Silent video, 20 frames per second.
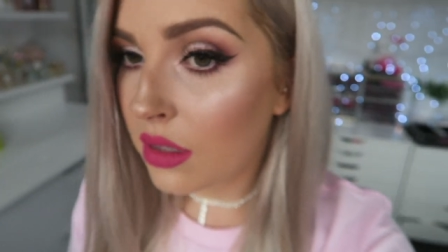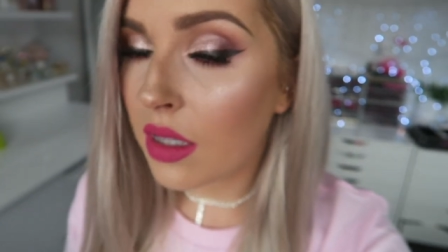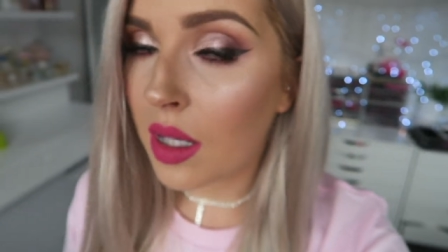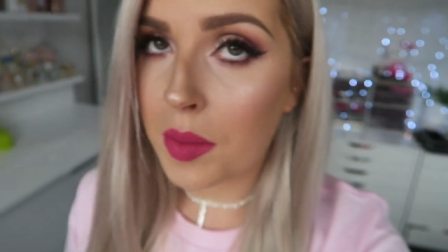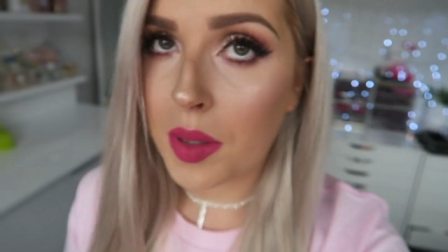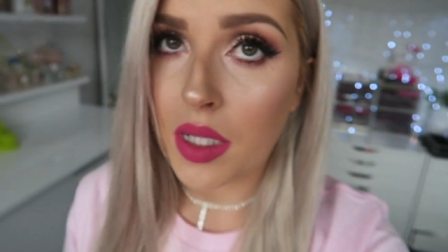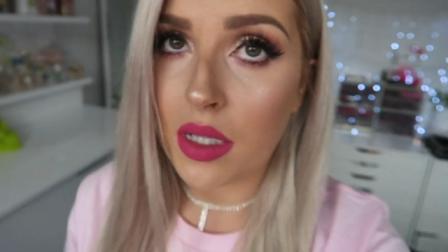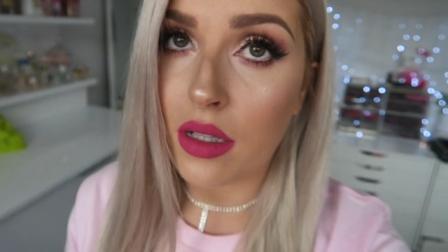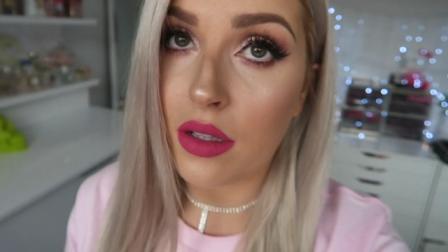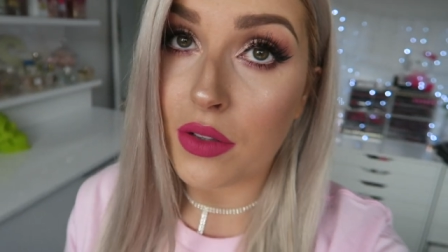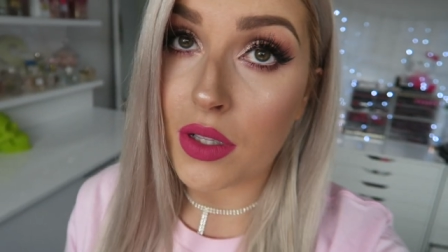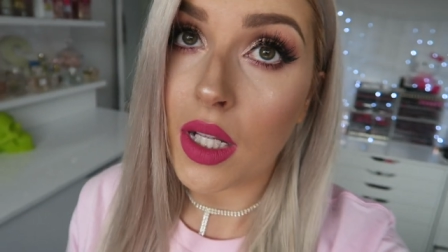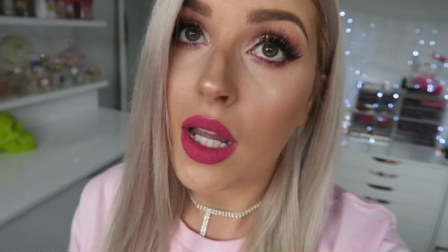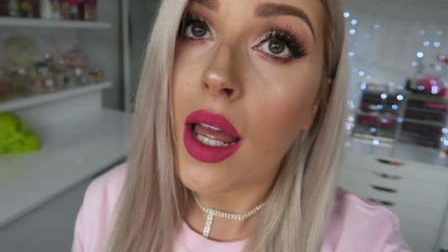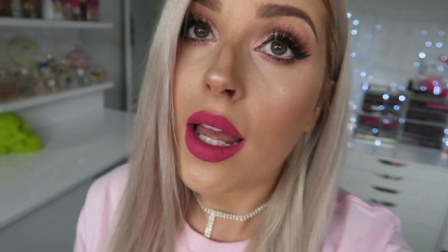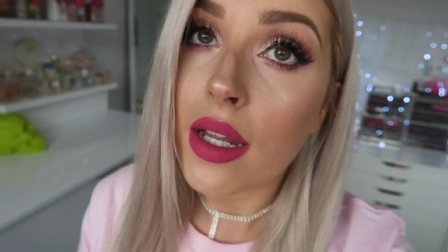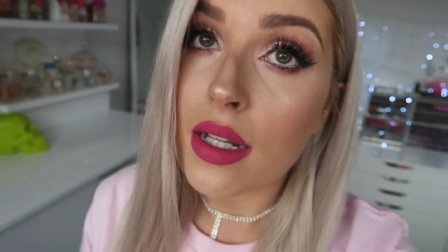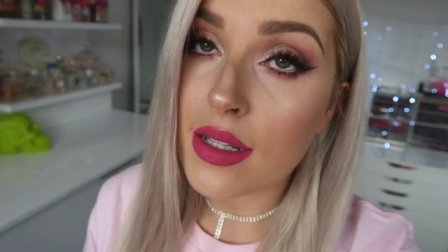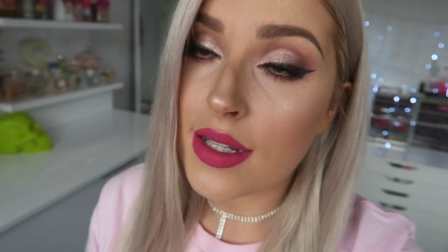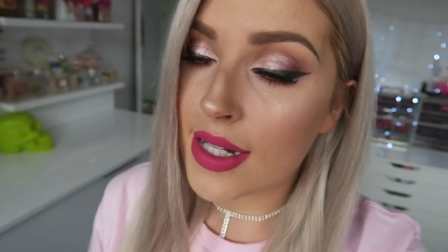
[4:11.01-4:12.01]
I mean if you
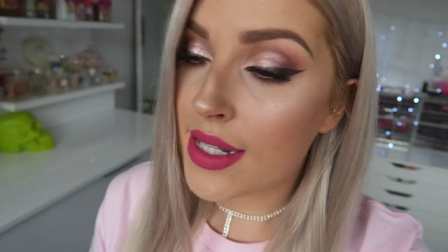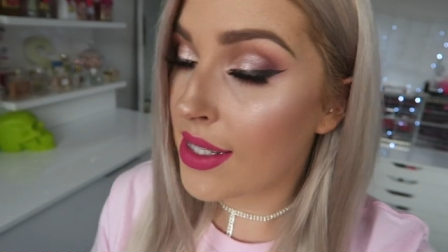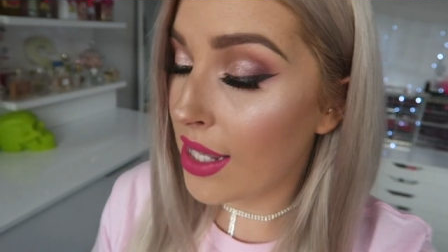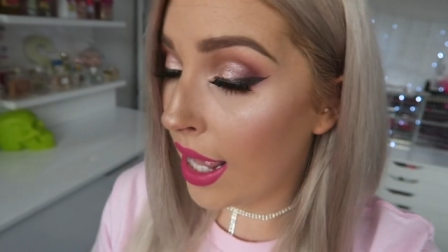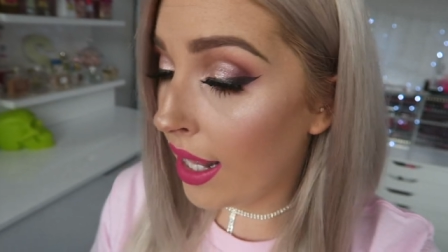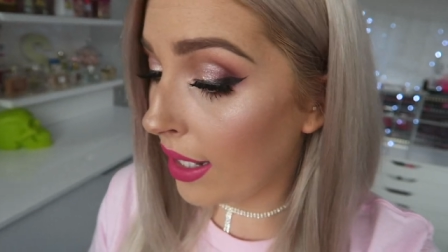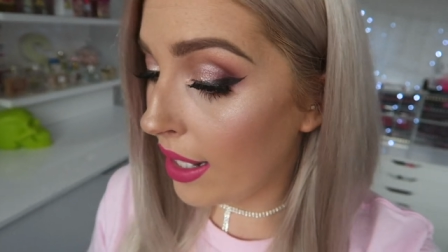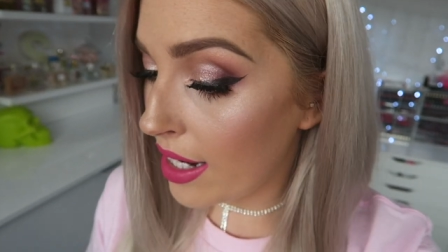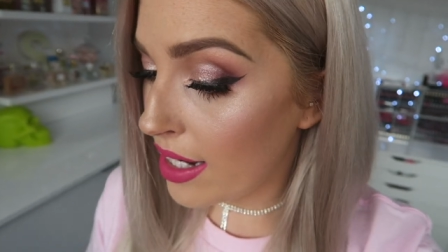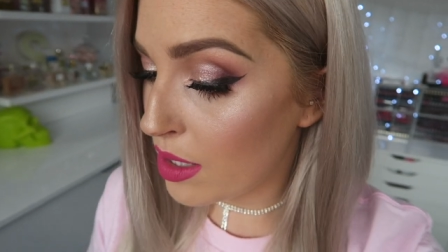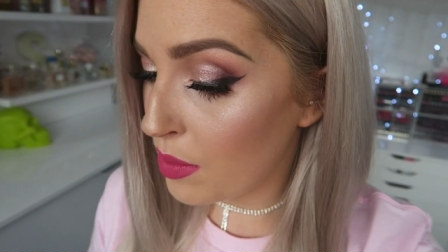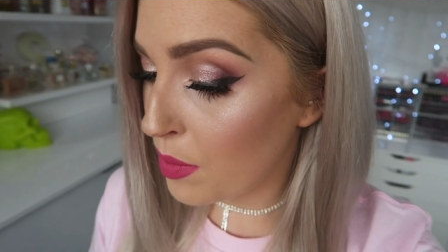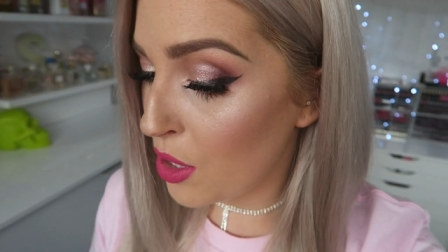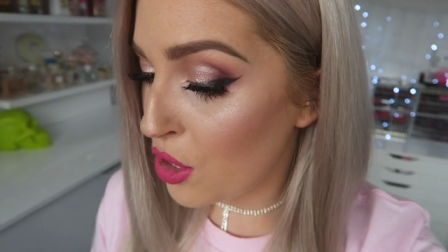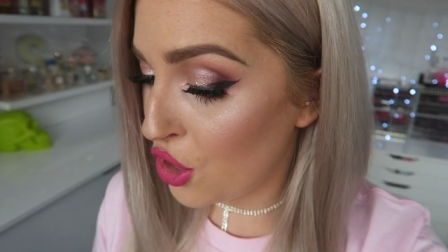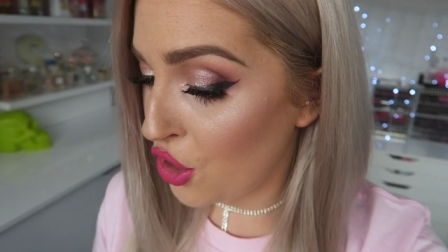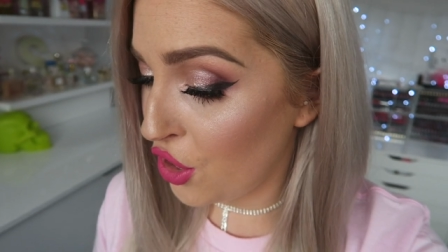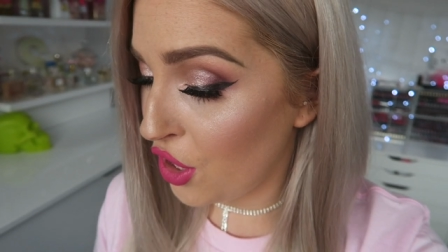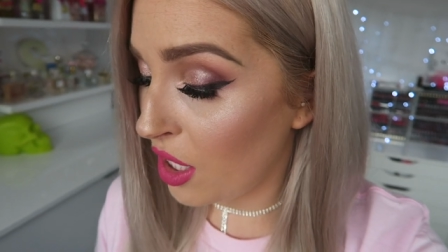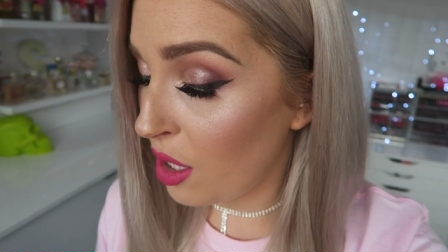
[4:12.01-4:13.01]
like intense highlighters
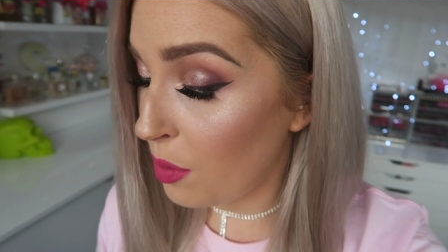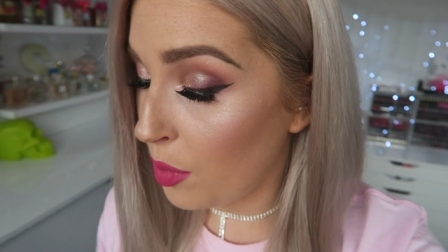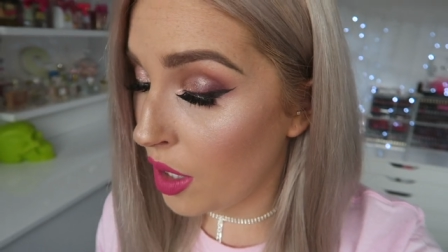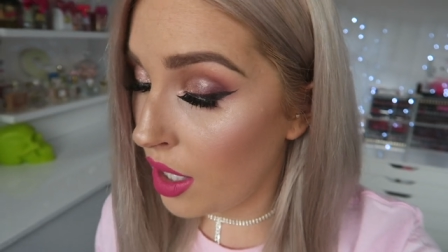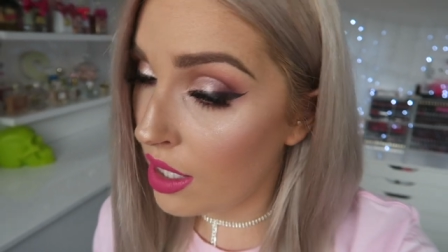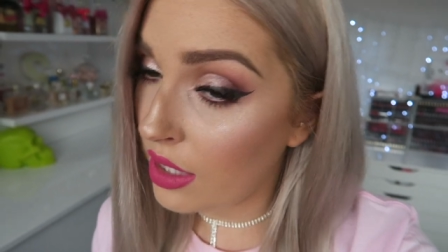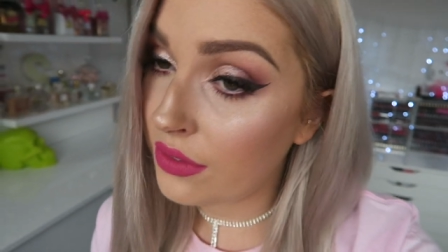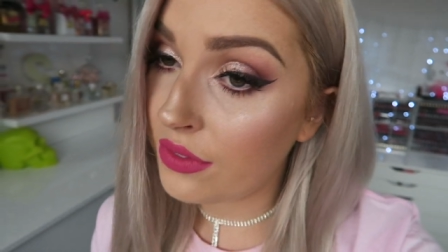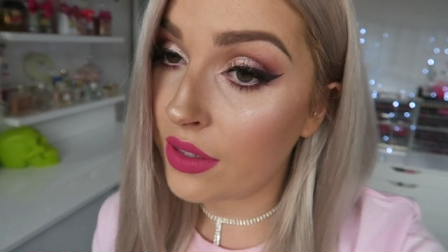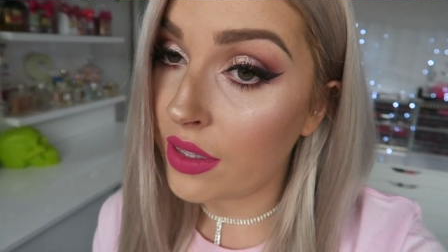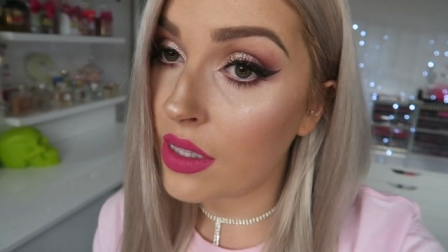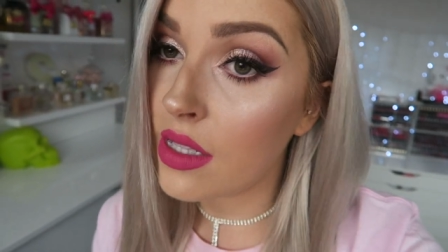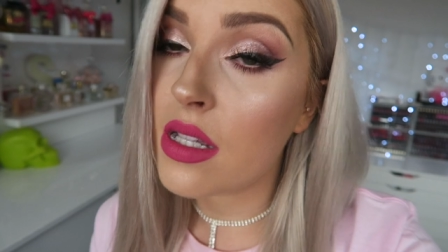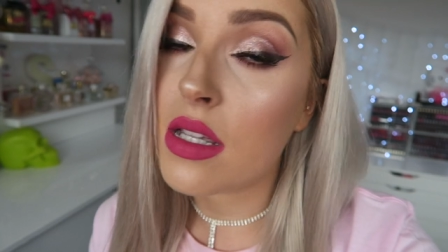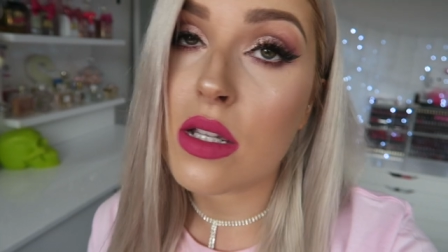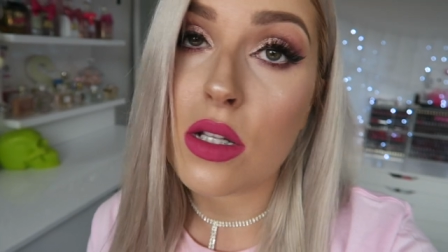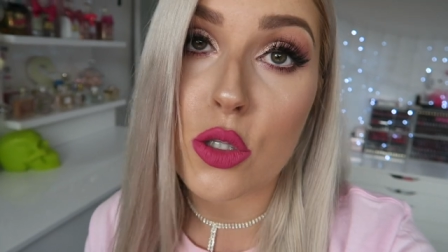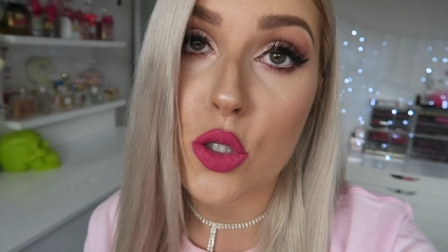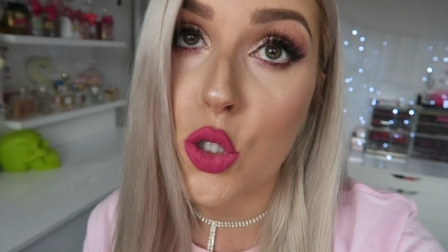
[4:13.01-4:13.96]
make sure you keep an eye out for this